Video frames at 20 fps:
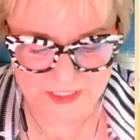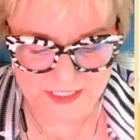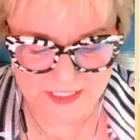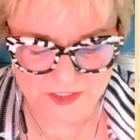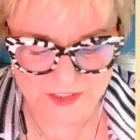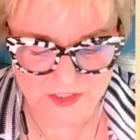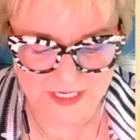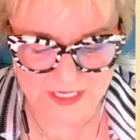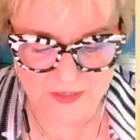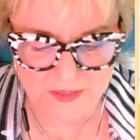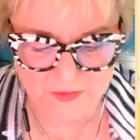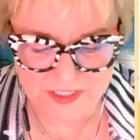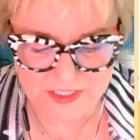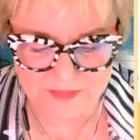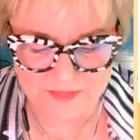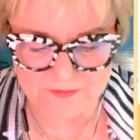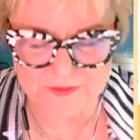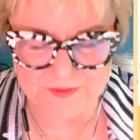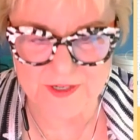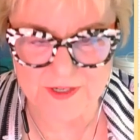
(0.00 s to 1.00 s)
yesterday, which
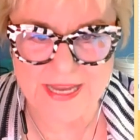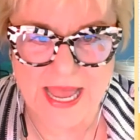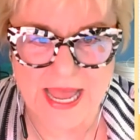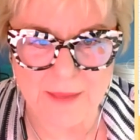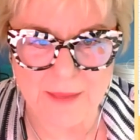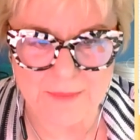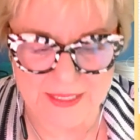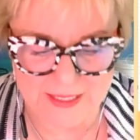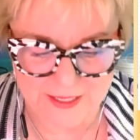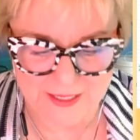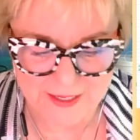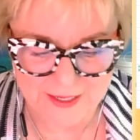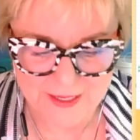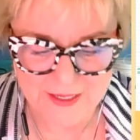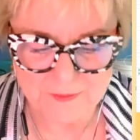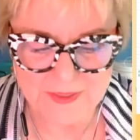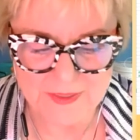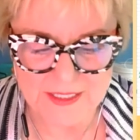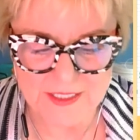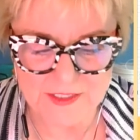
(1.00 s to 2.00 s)
I'm very happy
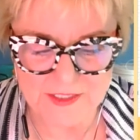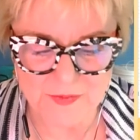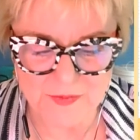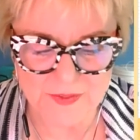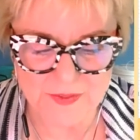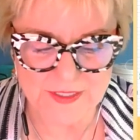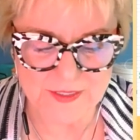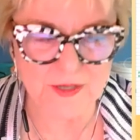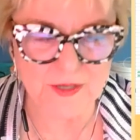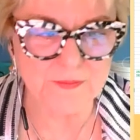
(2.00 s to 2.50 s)
because we